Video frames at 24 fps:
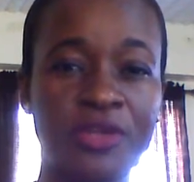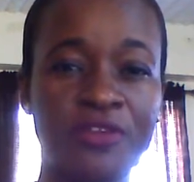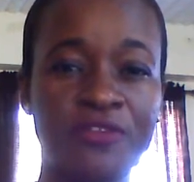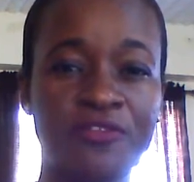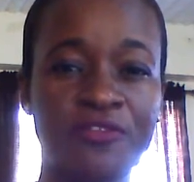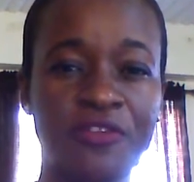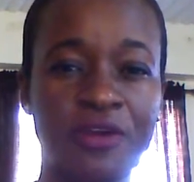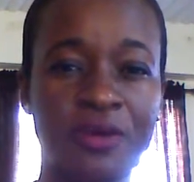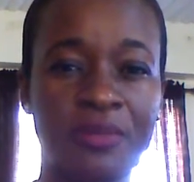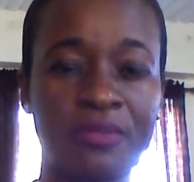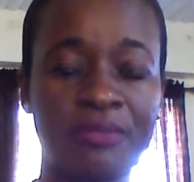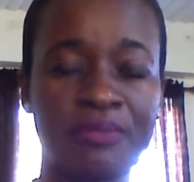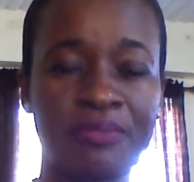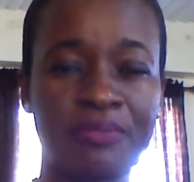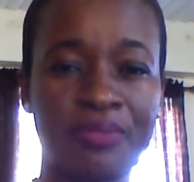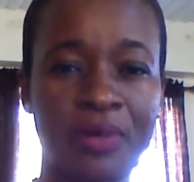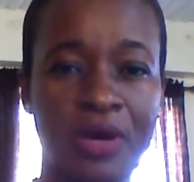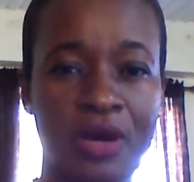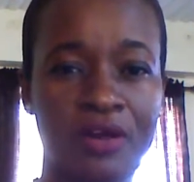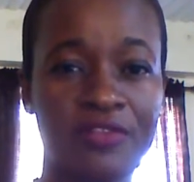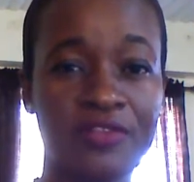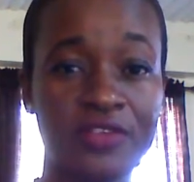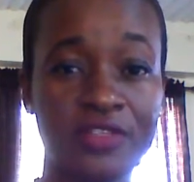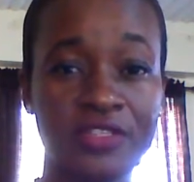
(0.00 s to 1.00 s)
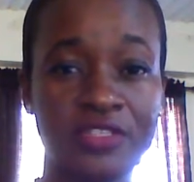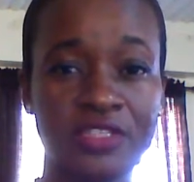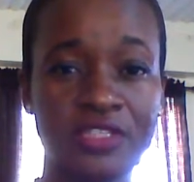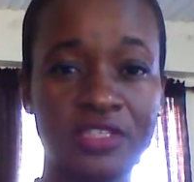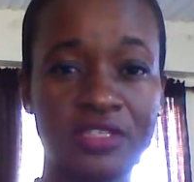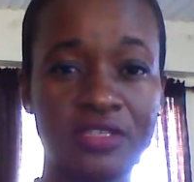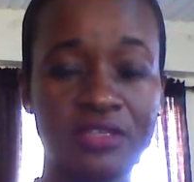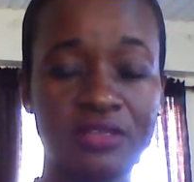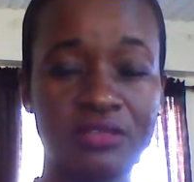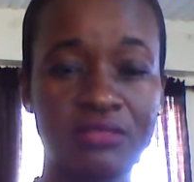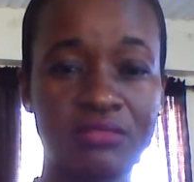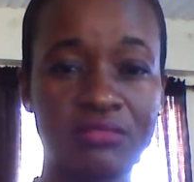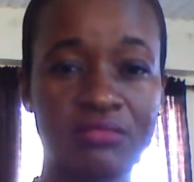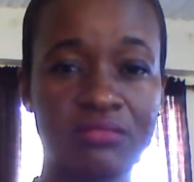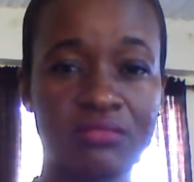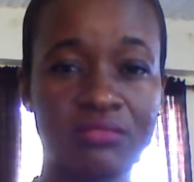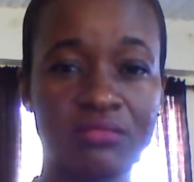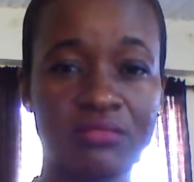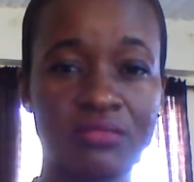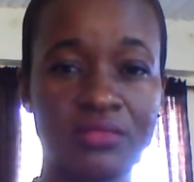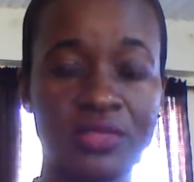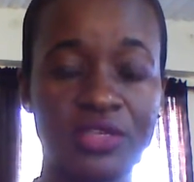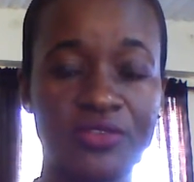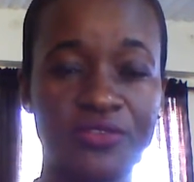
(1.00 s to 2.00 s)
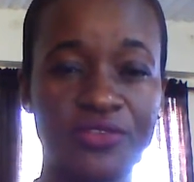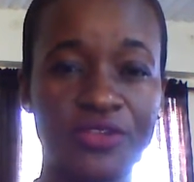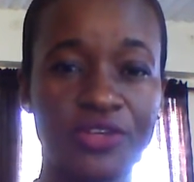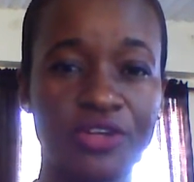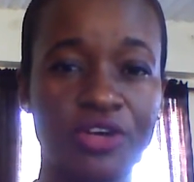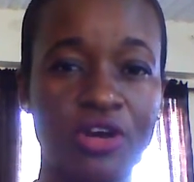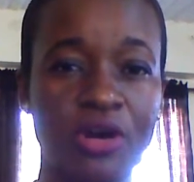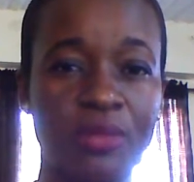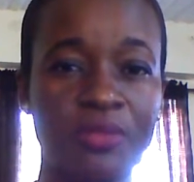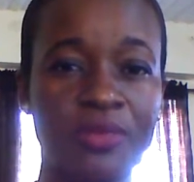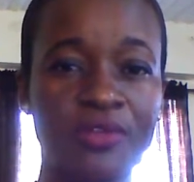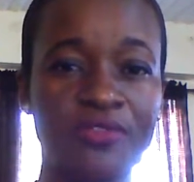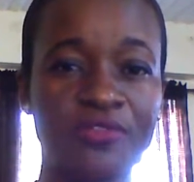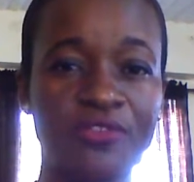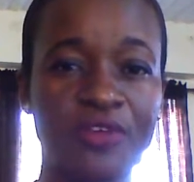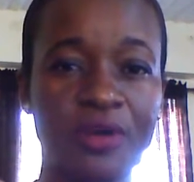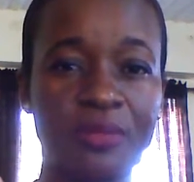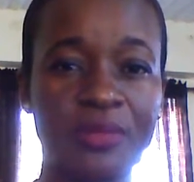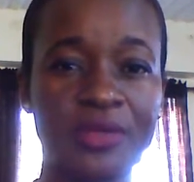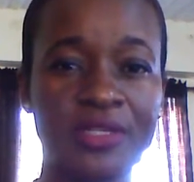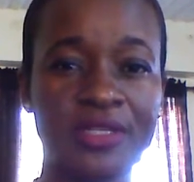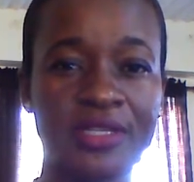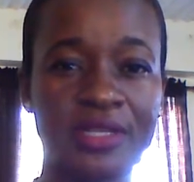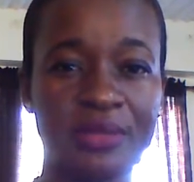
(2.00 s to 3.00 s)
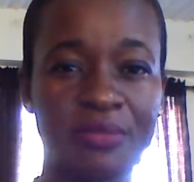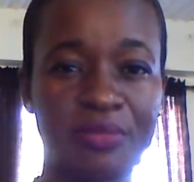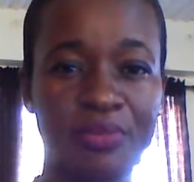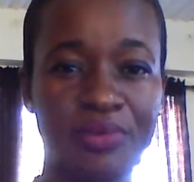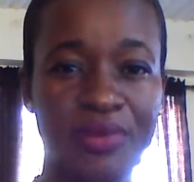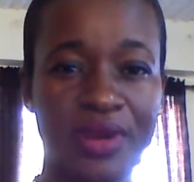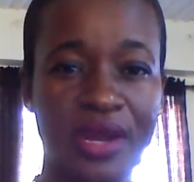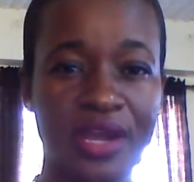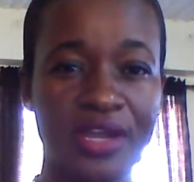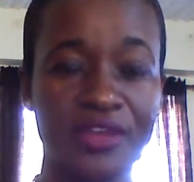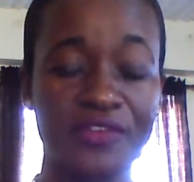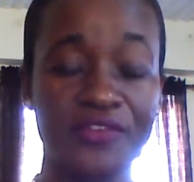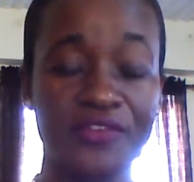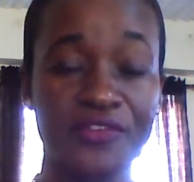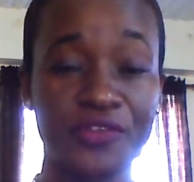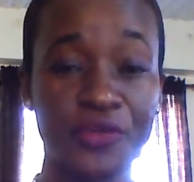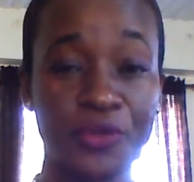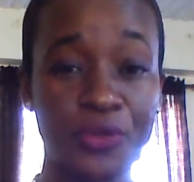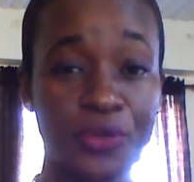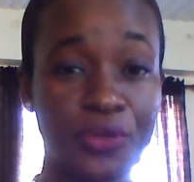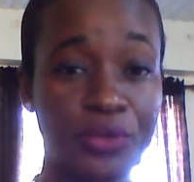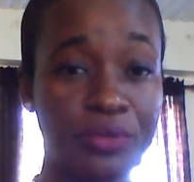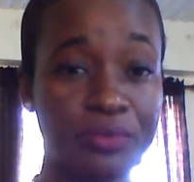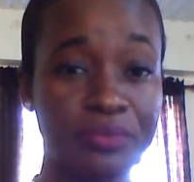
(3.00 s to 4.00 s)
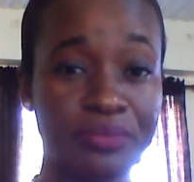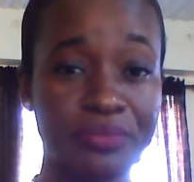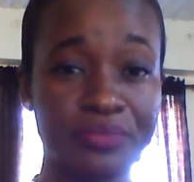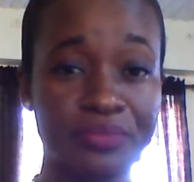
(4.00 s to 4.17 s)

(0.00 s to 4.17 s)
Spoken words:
from poverty, if you're coming from a deprived home,